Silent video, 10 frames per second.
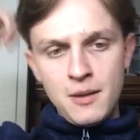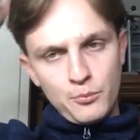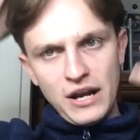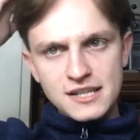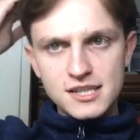
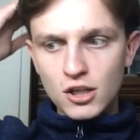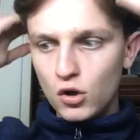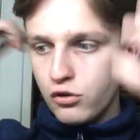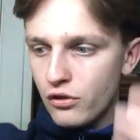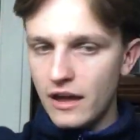Breaks
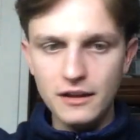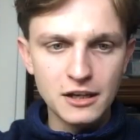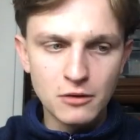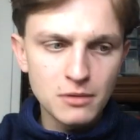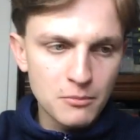
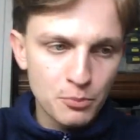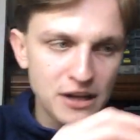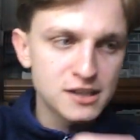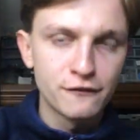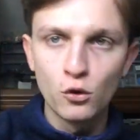
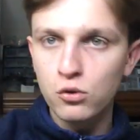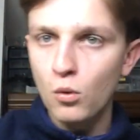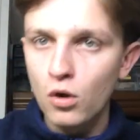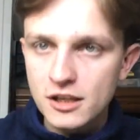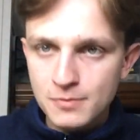the fourth
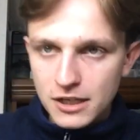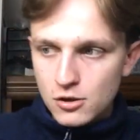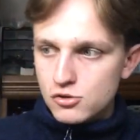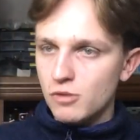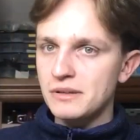wall as per
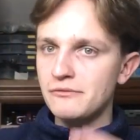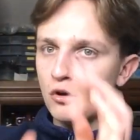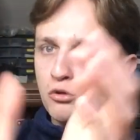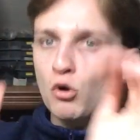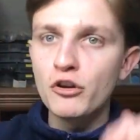usual. A bit of
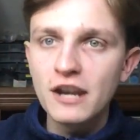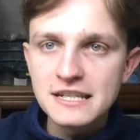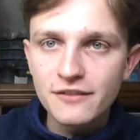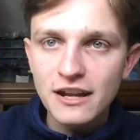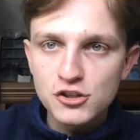authorial
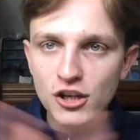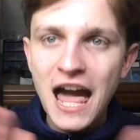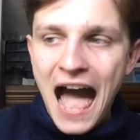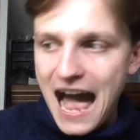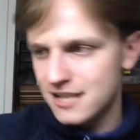intervention
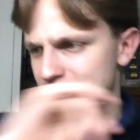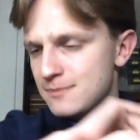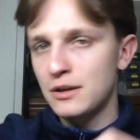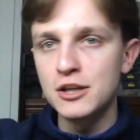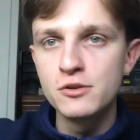as
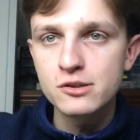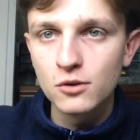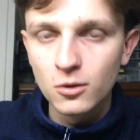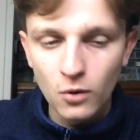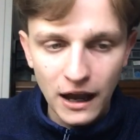is per
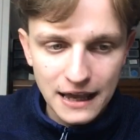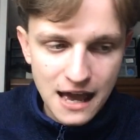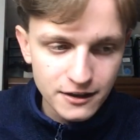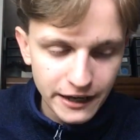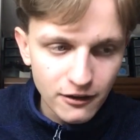usual.
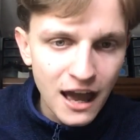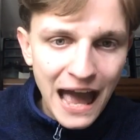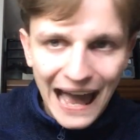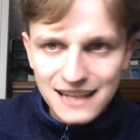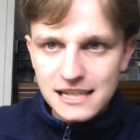
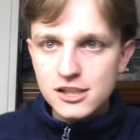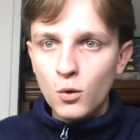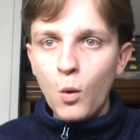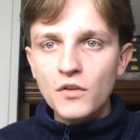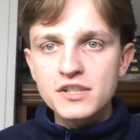As is
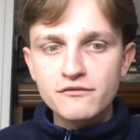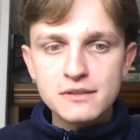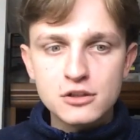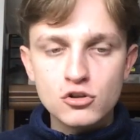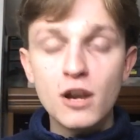the want of
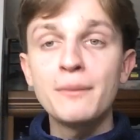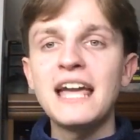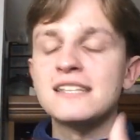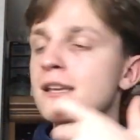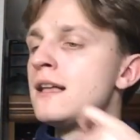Mr. Trollope. But
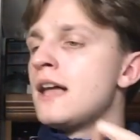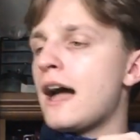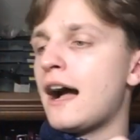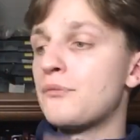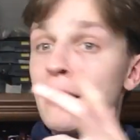yes,
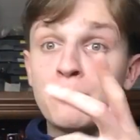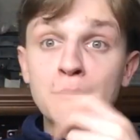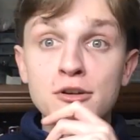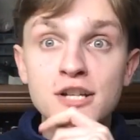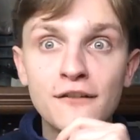that
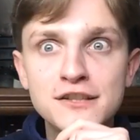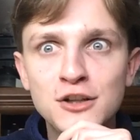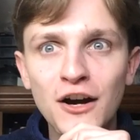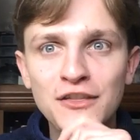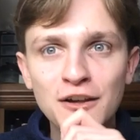pretty much covers
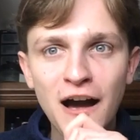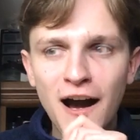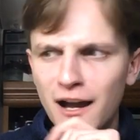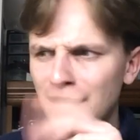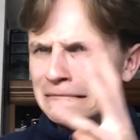
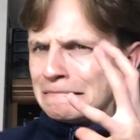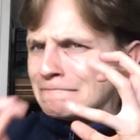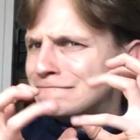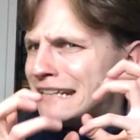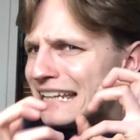the
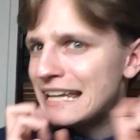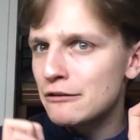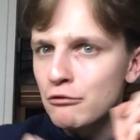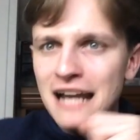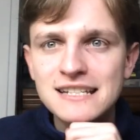really
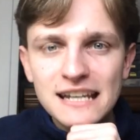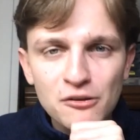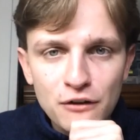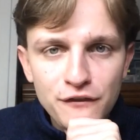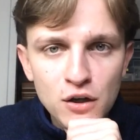
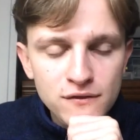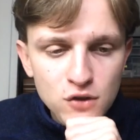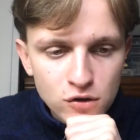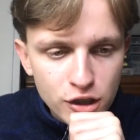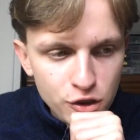erratic review of
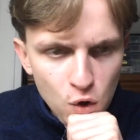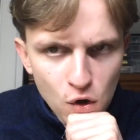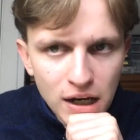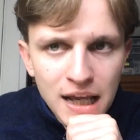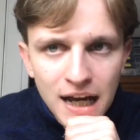Dr.
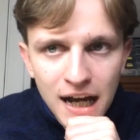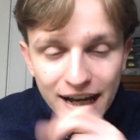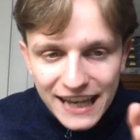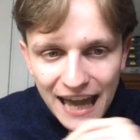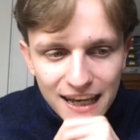Thorne.
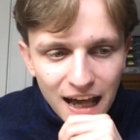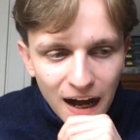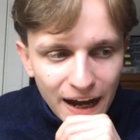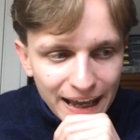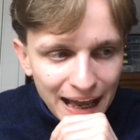Again,
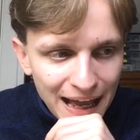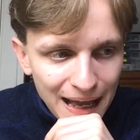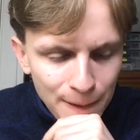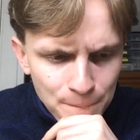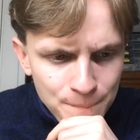I
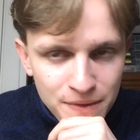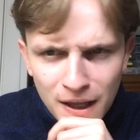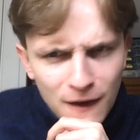am